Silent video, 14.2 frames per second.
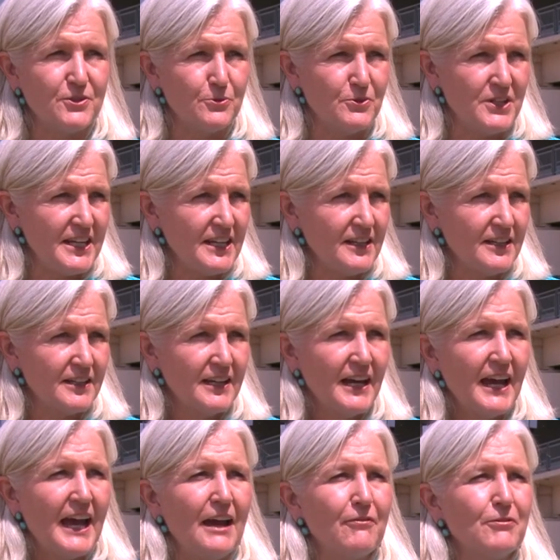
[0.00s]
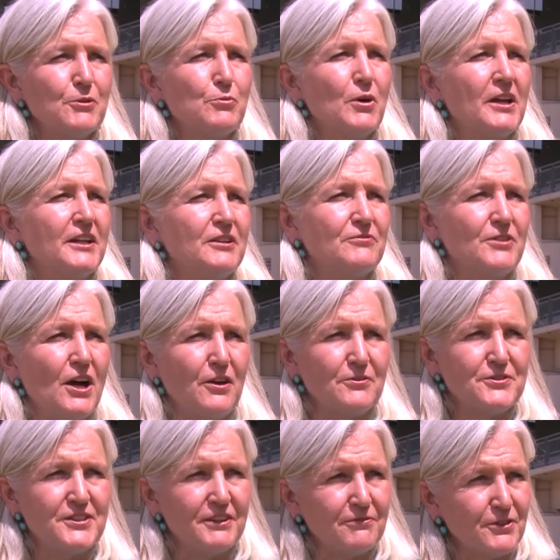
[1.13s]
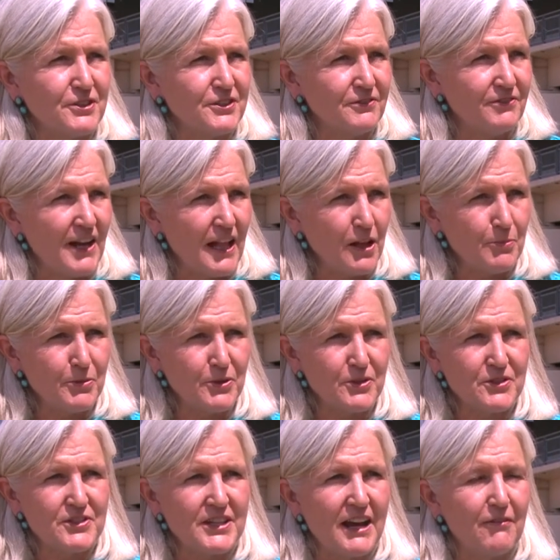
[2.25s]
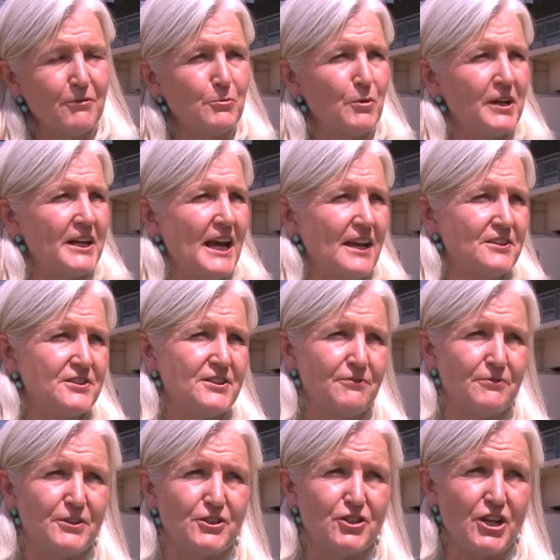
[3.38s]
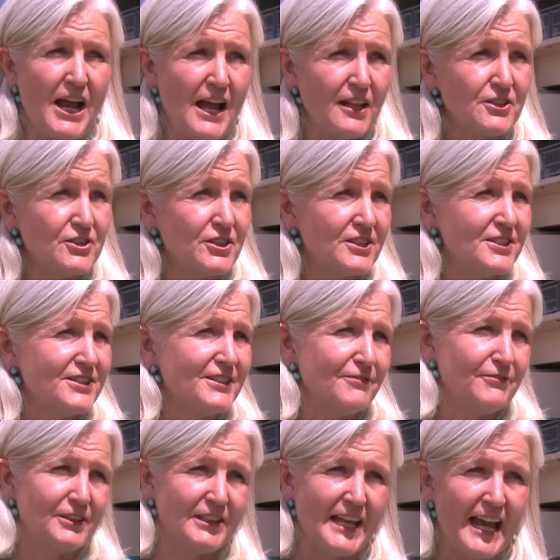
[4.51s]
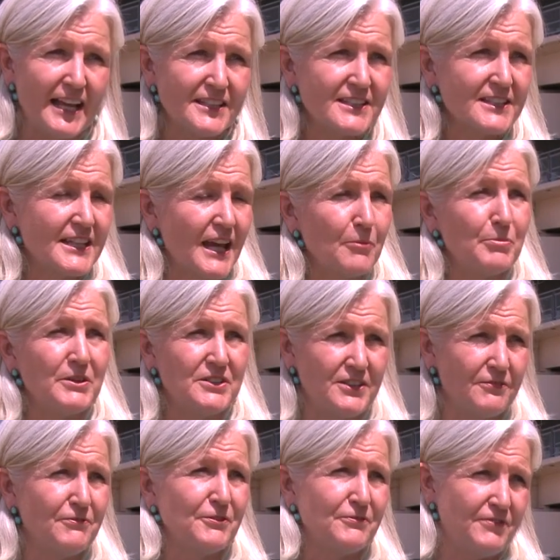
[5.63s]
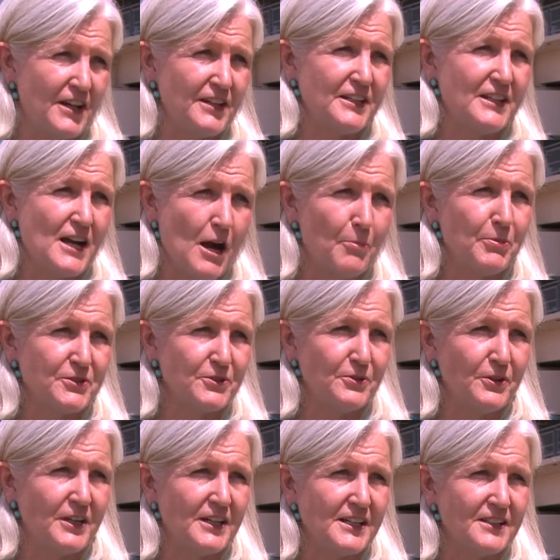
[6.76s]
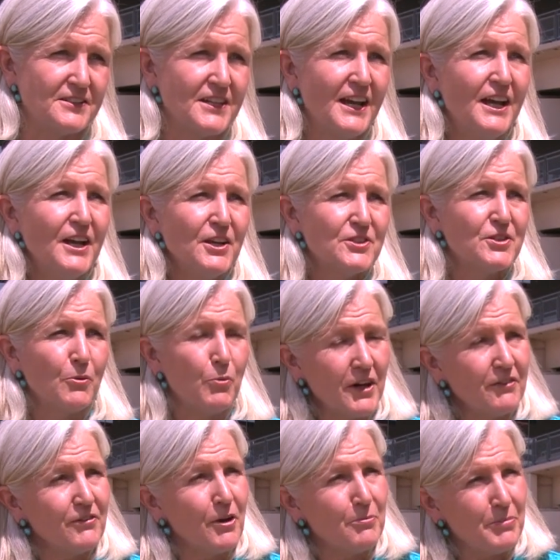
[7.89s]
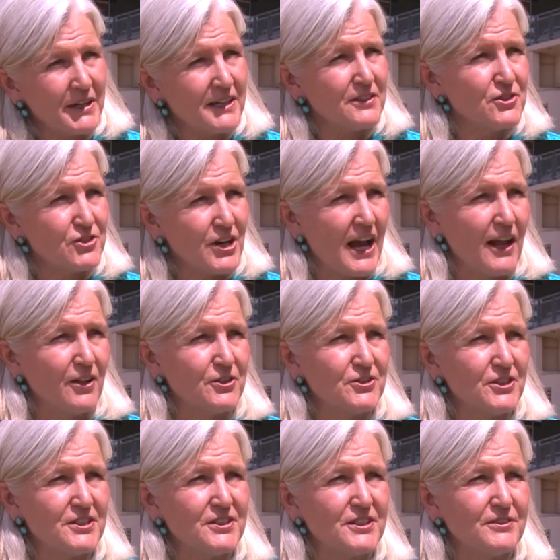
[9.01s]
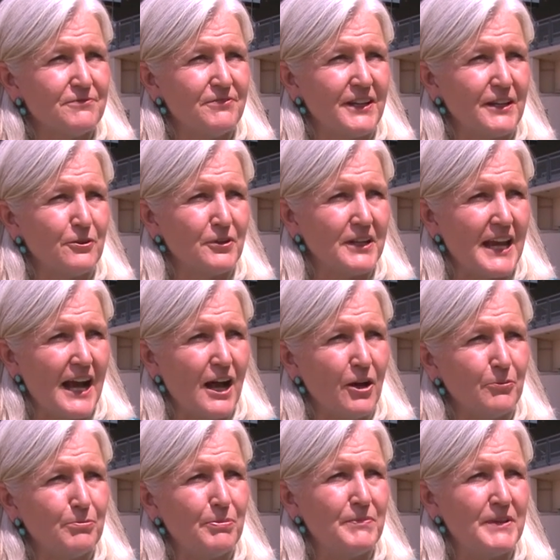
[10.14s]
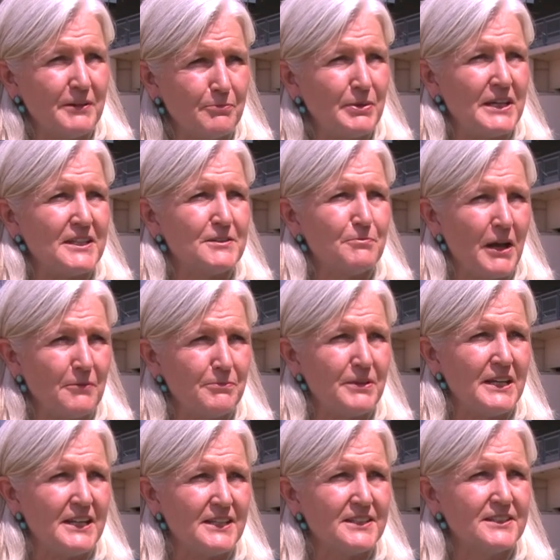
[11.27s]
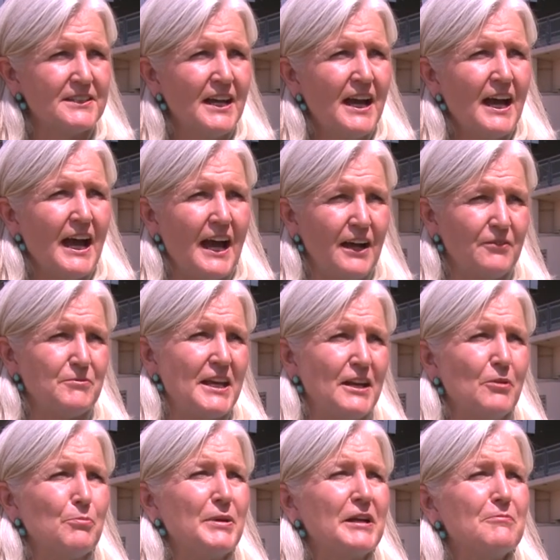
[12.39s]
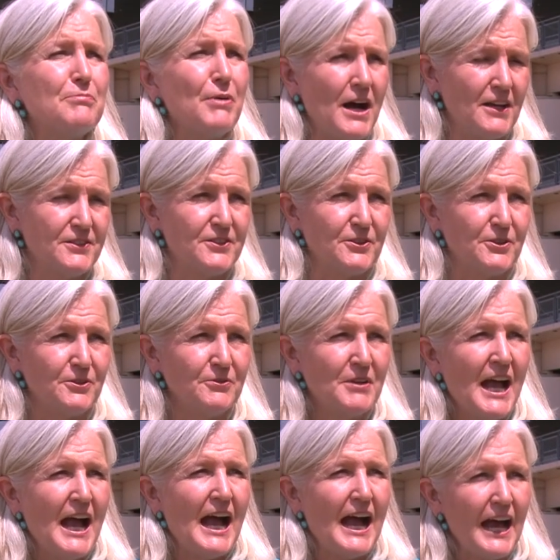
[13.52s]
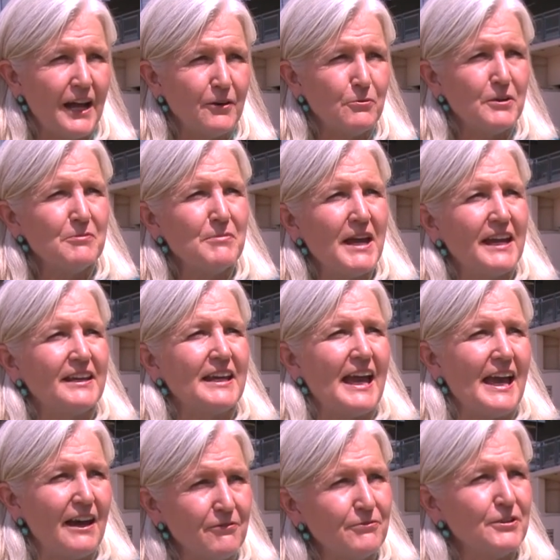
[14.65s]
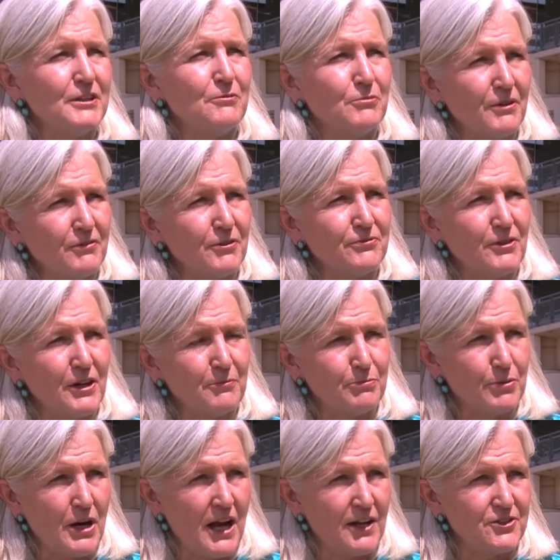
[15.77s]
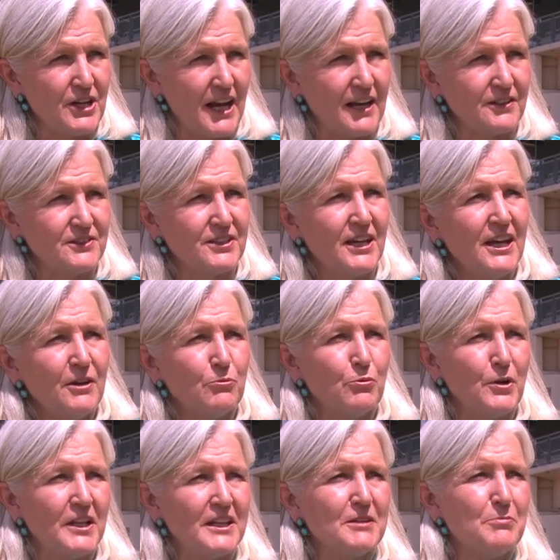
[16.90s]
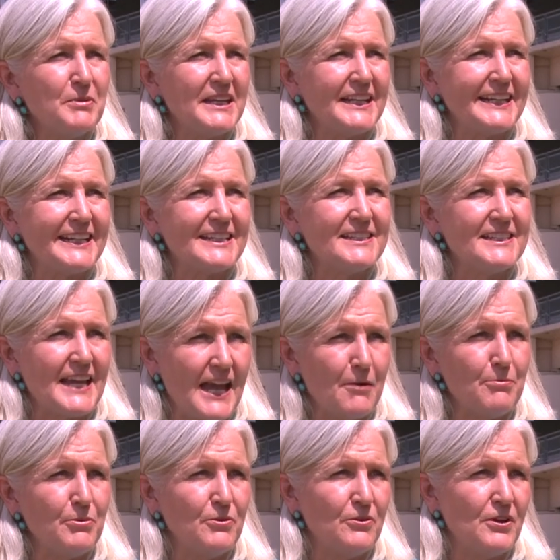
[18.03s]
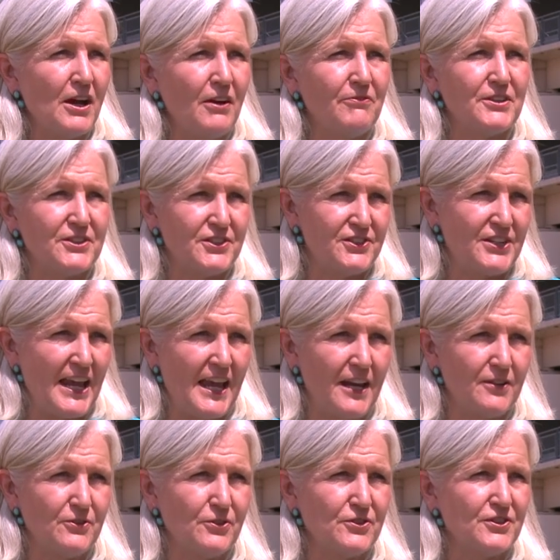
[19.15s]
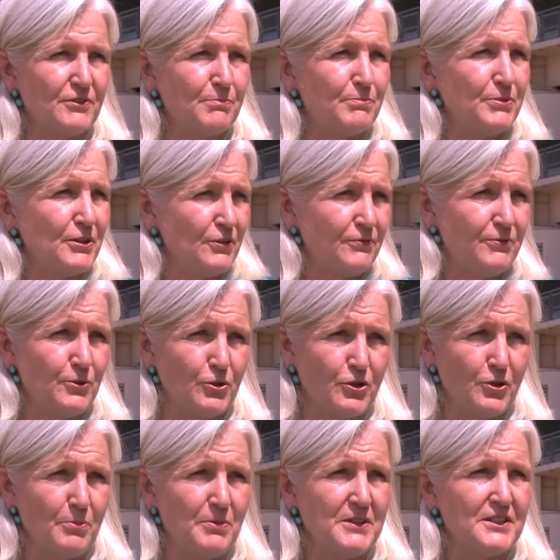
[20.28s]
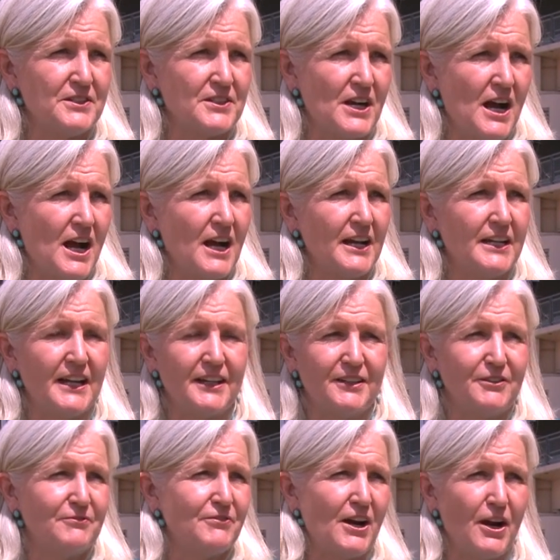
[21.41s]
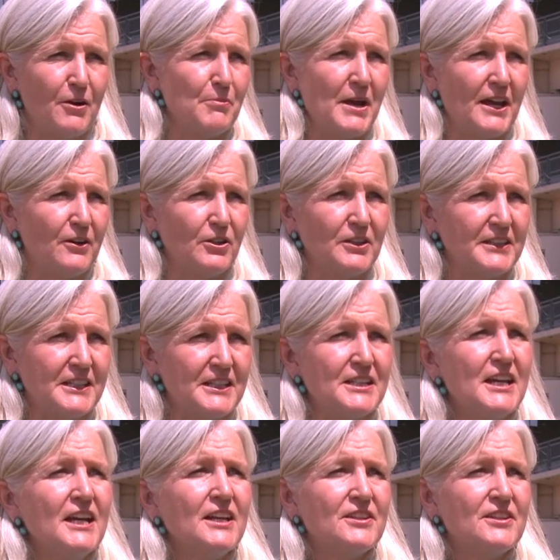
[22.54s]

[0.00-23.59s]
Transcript: unique. Everyone involves different developers. Everyone has different challenges, different landscape, and different funding opportunities. So one of our biggest challenges is figuring out piece by piece uh, in a big puzzle. How do we make every riverfront project really be an example of the standards of beautiful urban design and environmentally